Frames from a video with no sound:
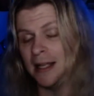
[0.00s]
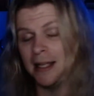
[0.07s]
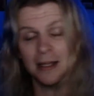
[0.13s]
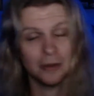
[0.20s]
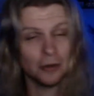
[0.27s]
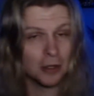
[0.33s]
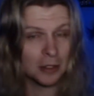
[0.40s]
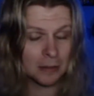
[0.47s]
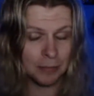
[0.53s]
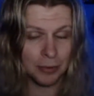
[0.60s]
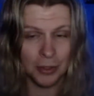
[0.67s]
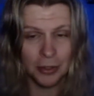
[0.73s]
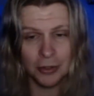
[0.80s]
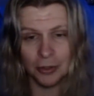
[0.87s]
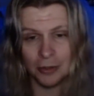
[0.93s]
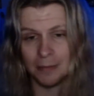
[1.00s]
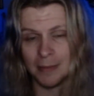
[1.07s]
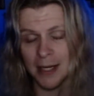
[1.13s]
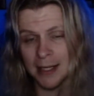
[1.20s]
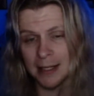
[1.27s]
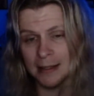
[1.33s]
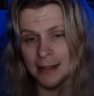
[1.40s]
It looked brutal.
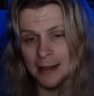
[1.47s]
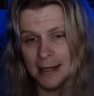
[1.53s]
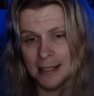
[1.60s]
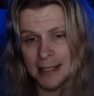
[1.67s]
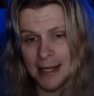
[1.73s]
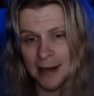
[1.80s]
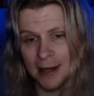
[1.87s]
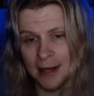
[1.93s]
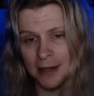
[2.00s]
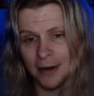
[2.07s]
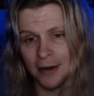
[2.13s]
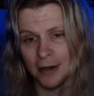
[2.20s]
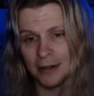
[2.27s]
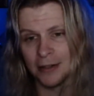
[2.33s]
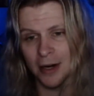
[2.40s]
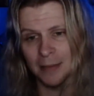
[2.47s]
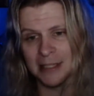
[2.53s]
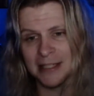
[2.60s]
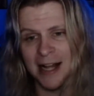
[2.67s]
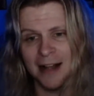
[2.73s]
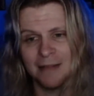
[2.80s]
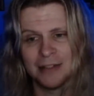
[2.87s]
My goodness, that had to hurt. Darby
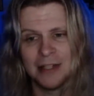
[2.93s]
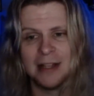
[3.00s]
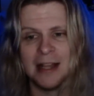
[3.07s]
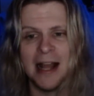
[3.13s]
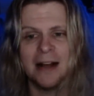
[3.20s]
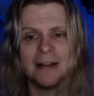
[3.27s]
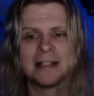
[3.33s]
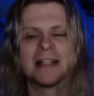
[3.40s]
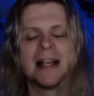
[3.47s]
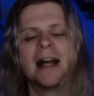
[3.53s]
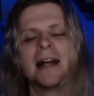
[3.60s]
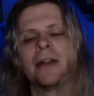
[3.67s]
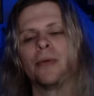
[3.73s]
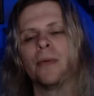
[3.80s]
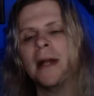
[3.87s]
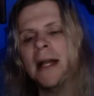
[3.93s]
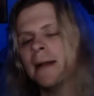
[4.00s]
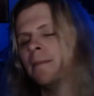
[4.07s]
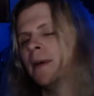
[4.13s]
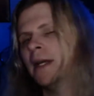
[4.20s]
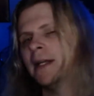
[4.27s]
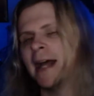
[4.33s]
dives to the outside of the
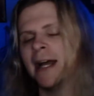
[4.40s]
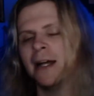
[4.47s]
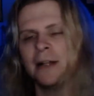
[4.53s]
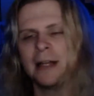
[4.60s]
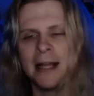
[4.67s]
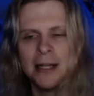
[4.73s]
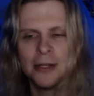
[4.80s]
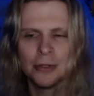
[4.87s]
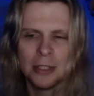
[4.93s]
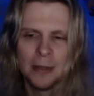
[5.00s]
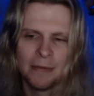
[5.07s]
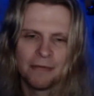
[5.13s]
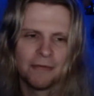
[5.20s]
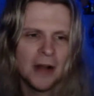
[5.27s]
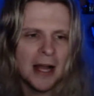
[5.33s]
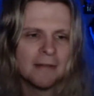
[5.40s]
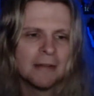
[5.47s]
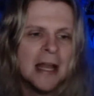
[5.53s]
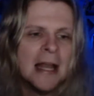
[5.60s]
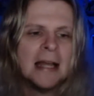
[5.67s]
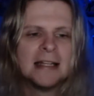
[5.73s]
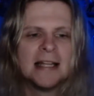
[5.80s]
ring, but Alan Angels number
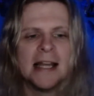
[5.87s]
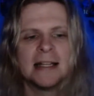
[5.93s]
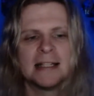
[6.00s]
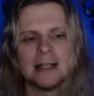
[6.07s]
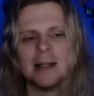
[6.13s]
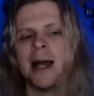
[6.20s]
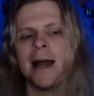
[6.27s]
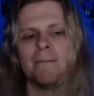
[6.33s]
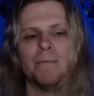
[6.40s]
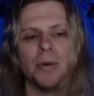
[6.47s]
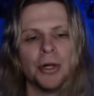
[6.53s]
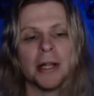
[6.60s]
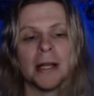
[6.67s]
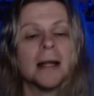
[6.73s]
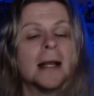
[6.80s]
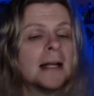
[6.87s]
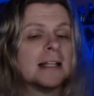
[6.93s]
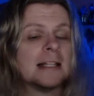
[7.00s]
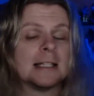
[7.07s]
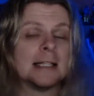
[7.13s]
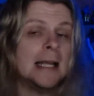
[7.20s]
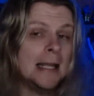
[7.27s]
5 takes that bullet.
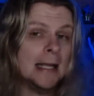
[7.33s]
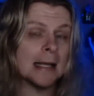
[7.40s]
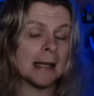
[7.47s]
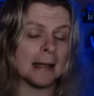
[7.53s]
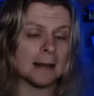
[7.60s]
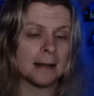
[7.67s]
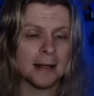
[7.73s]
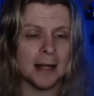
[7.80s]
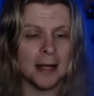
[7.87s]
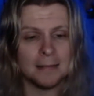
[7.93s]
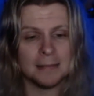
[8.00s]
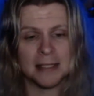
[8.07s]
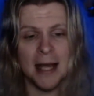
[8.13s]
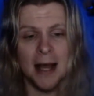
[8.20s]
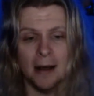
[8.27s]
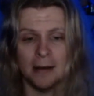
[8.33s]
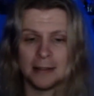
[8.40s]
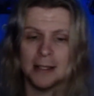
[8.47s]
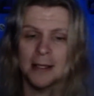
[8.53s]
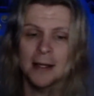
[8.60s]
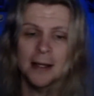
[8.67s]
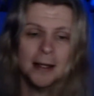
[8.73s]
Sting comes
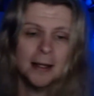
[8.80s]
out.